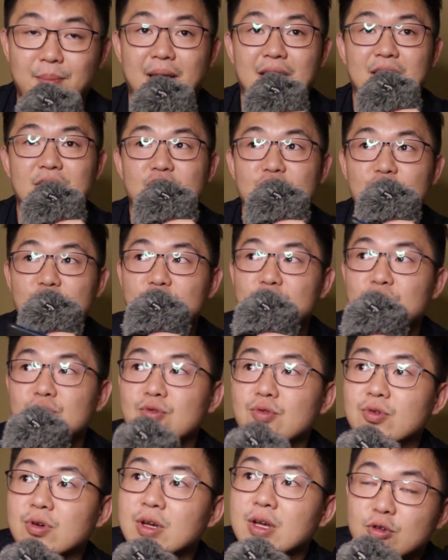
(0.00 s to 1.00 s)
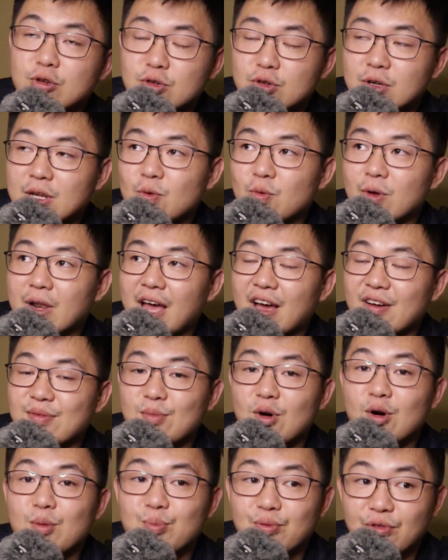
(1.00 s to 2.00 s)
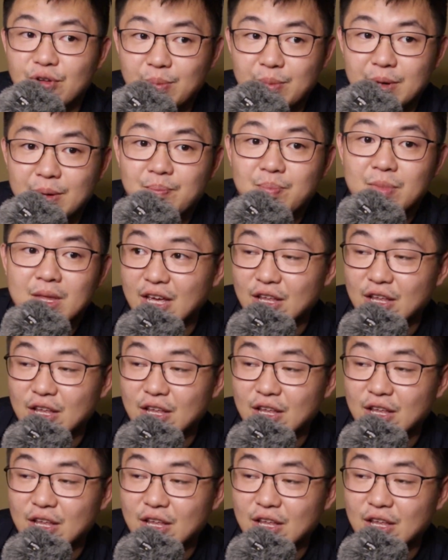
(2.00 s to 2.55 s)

But new usually will have more premium,